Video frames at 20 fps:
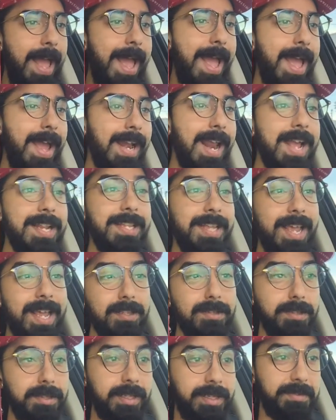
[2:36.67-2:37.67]
and I had to
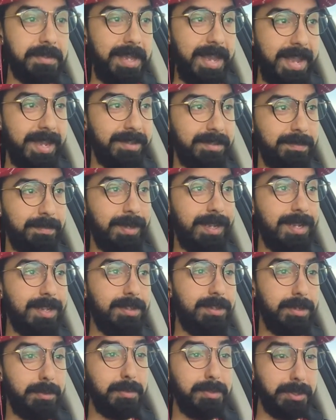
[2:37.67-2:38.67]
cancel these gigs
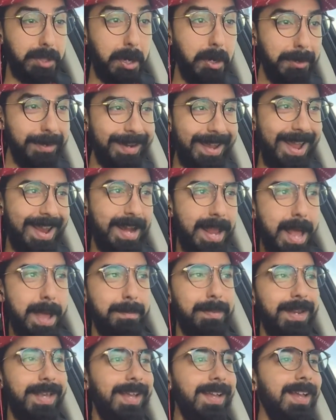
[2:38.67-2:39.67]
because there was a hurricane
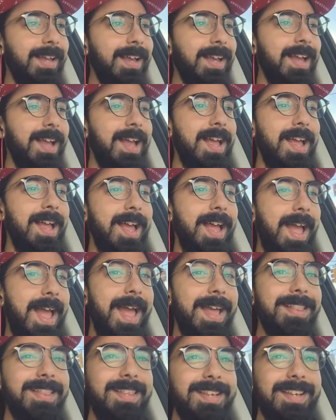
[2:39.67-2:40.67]
happening.
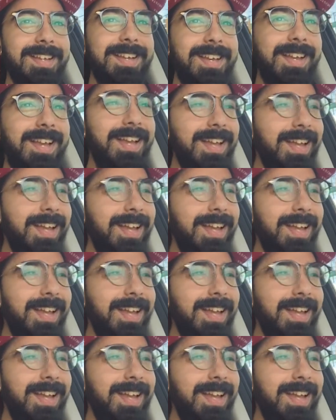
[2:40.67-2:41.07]
And the